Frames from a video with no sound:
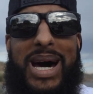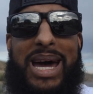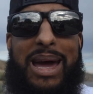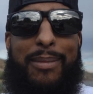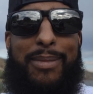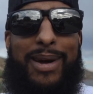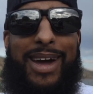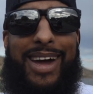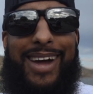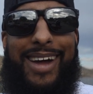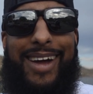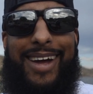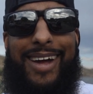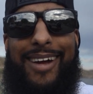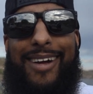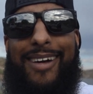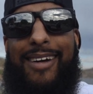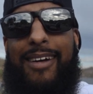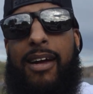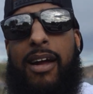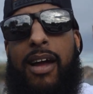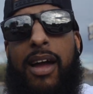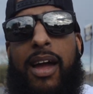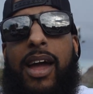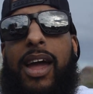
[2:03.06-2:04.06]
baby
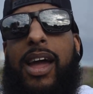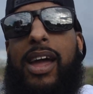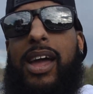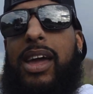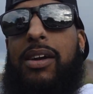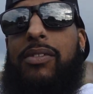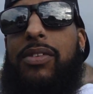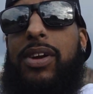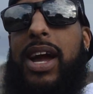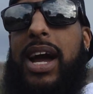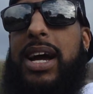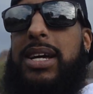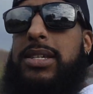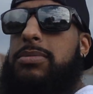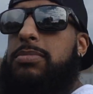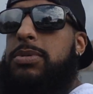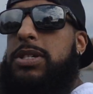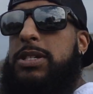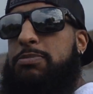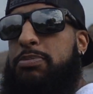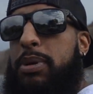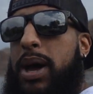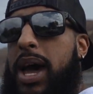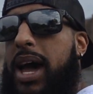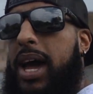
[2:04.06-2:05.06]
here and give you guys some
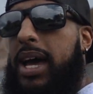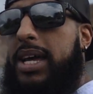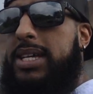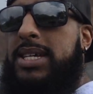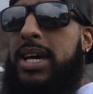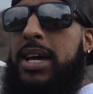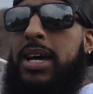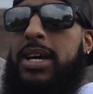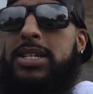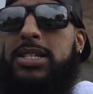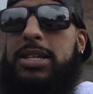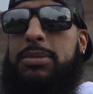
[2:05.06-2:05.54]
specs,